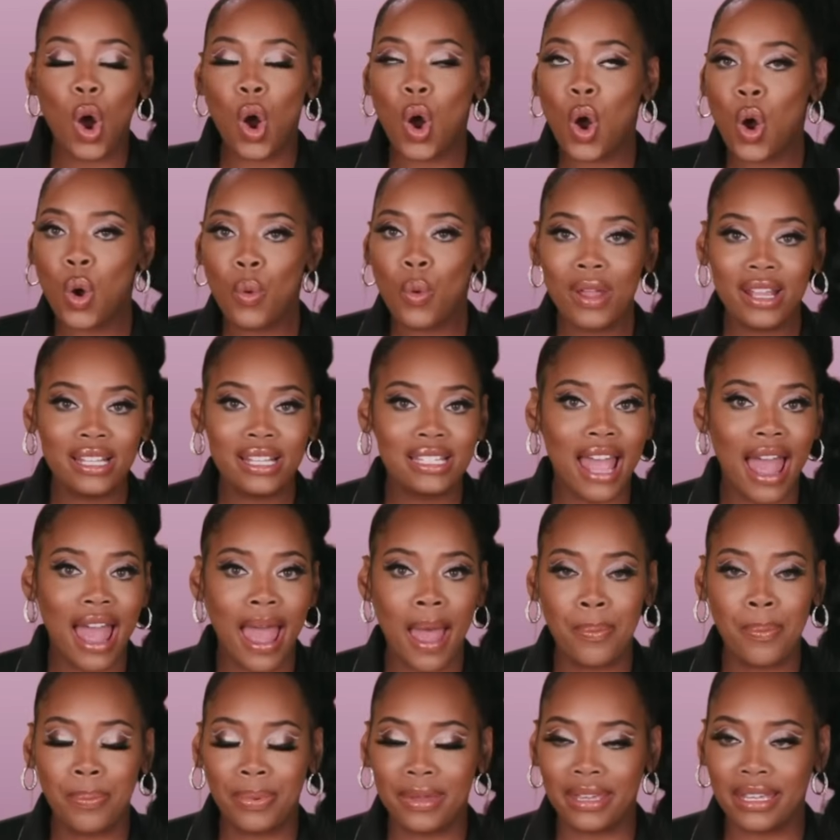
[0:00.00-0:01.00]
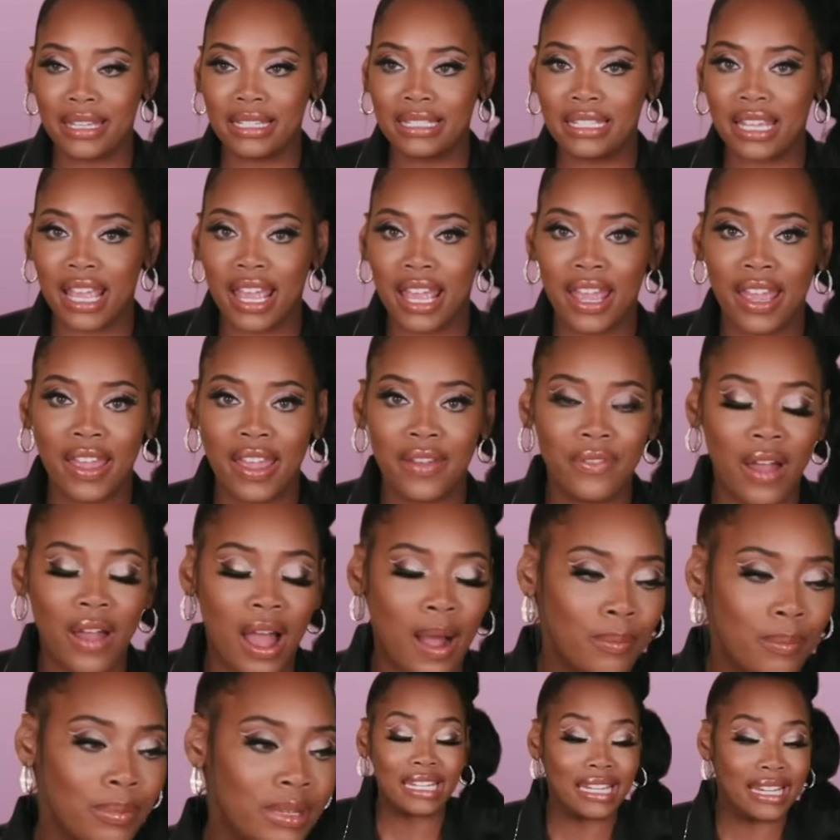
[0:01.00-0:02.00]
Yandy a stress ball
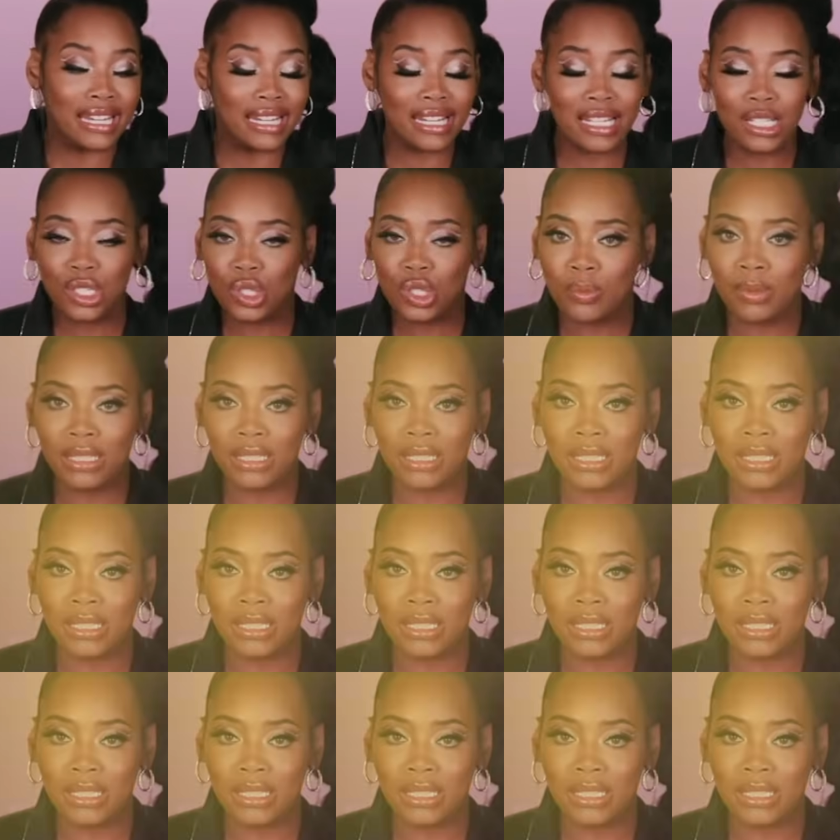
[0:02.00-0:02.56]
because things